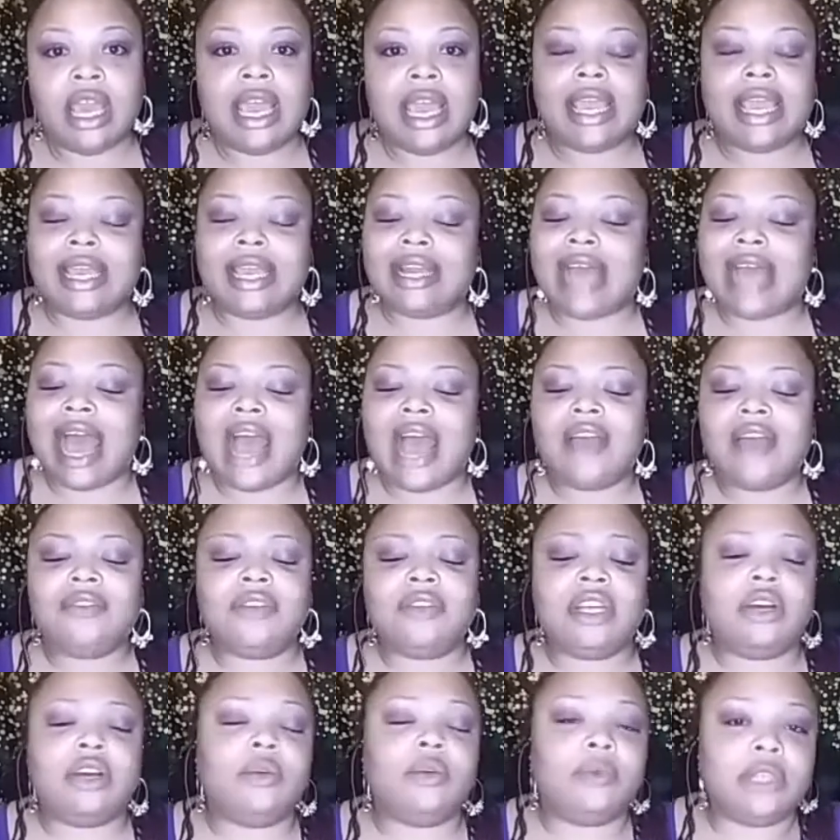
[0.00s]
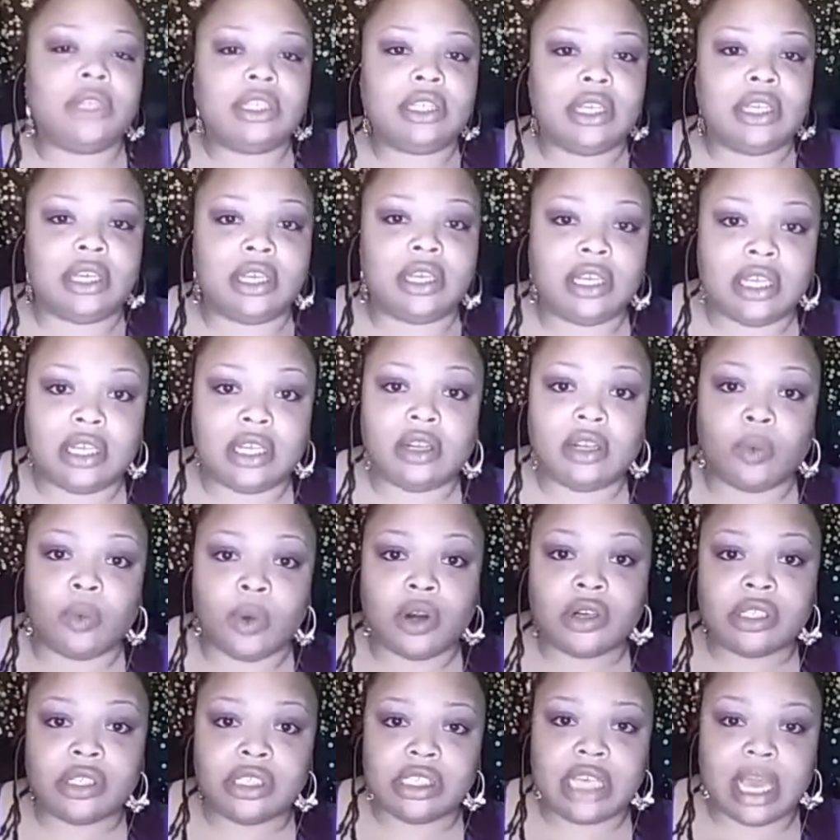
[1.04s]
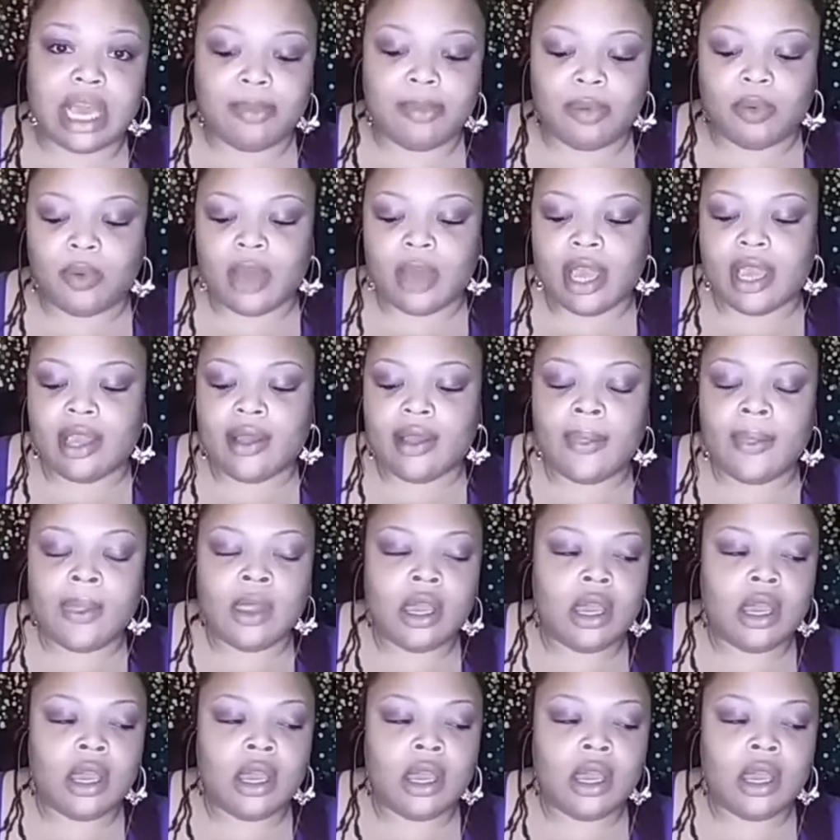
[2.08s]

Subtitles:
and I've dealt with it in the worst type of way.